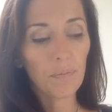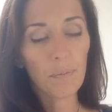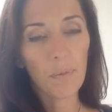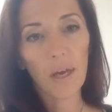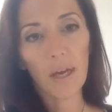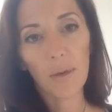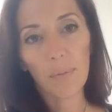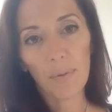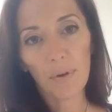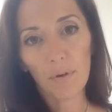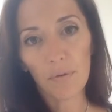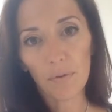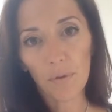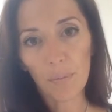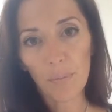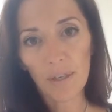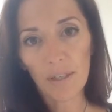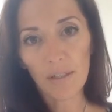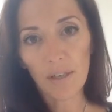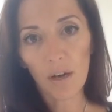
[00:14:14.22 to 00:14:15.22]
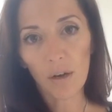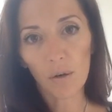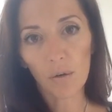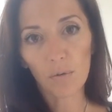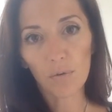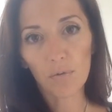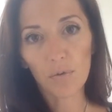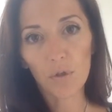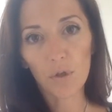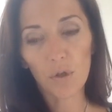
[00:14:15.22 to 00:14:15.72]
paying a bill for myself
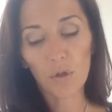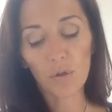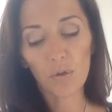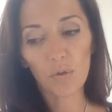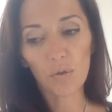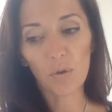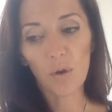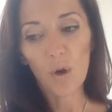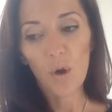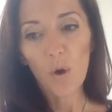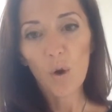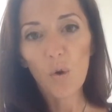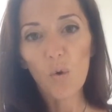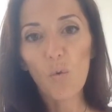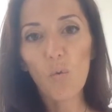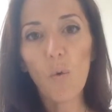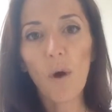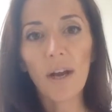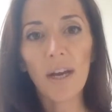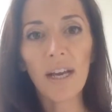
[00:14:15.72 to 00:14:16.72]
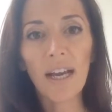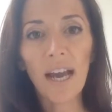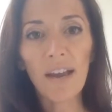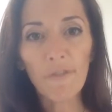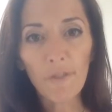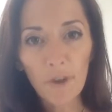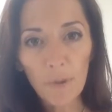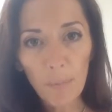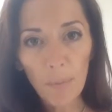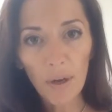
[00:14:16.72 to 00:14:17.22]
to wanting
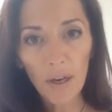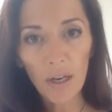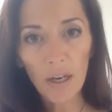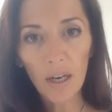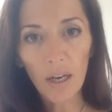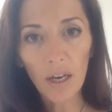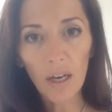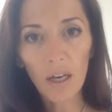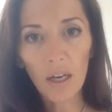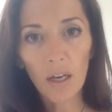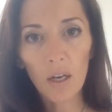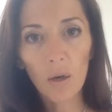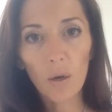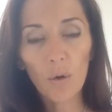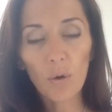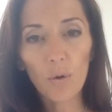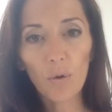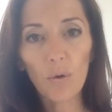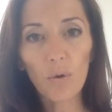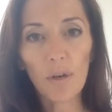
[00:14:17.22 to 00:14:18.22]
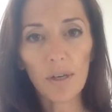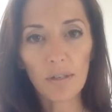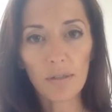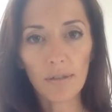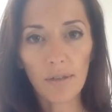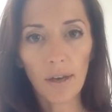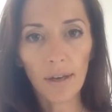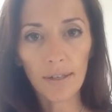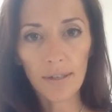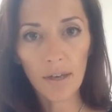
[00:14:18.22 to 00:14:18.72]
everybody who had
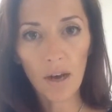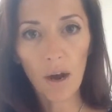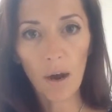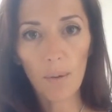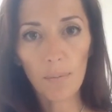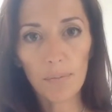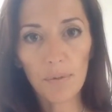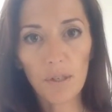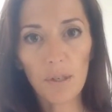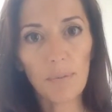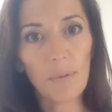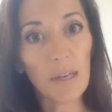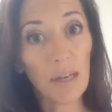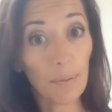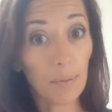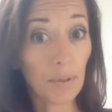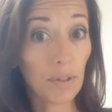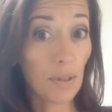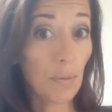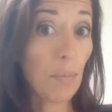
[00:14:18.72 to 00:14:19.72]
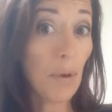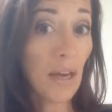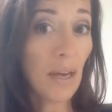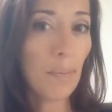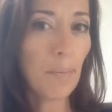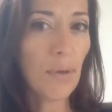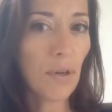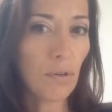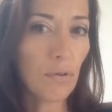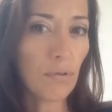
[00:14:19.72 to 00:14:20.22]
signed up to be able to pay
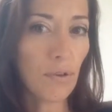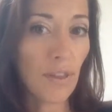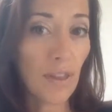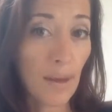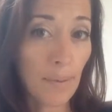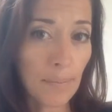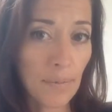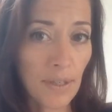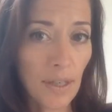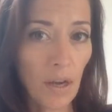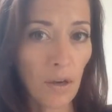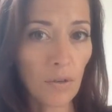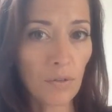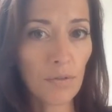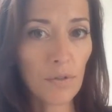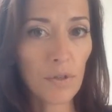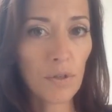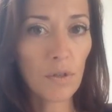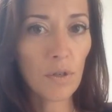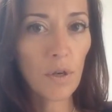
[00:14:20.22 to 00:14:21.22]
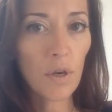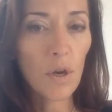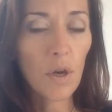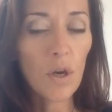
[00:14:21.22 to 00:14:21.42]
a bill for themselves,